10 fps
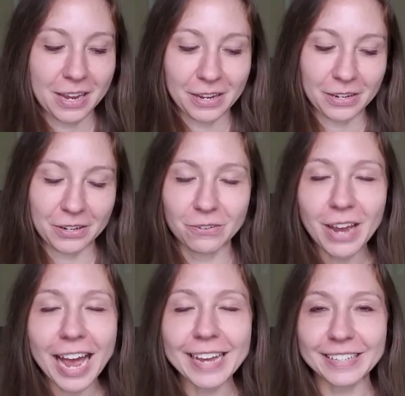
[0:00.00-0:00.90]
you
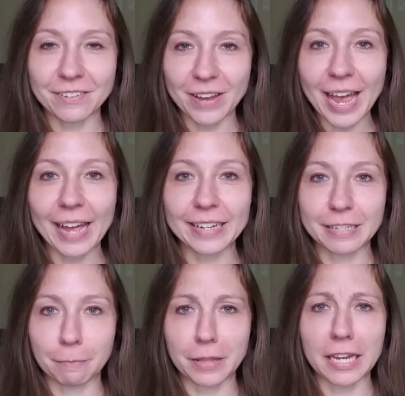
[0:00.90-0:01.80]
guys have had
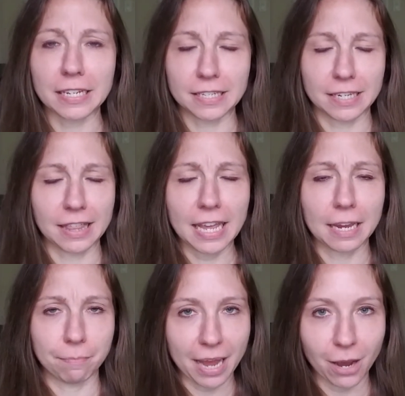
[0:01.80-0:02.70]
some things to think
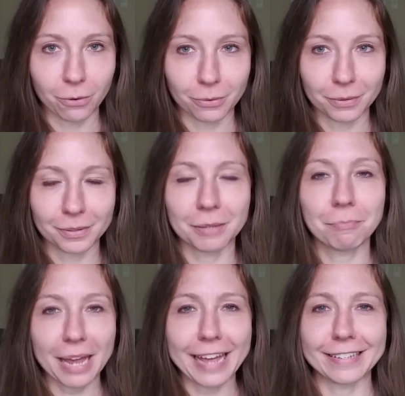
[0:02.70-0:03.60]
about the
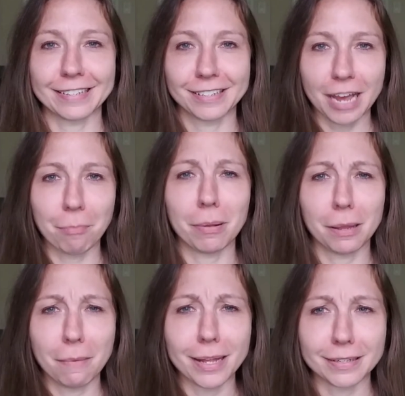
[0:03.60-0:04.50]
past couple
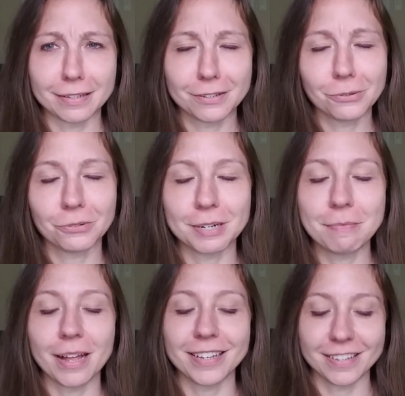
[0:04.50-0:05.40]
of months, two, three
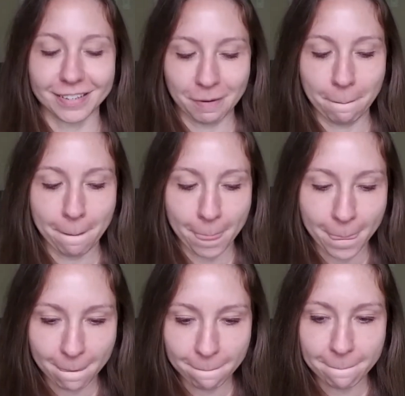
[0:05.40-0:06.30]
months.
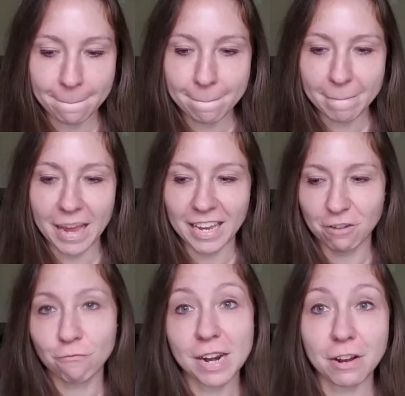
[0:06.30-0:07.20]

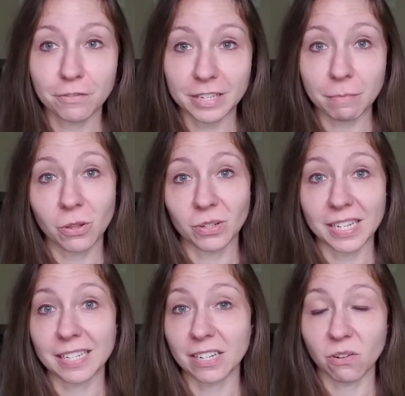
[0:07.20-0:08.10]
Get rid of some of those
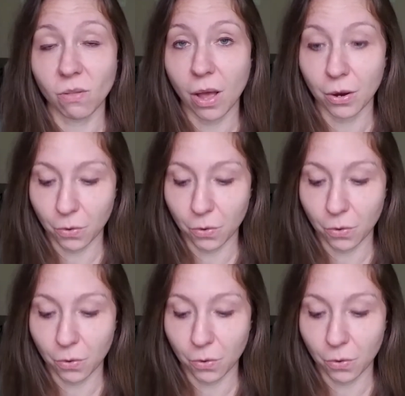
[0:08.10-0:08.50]
things that no longer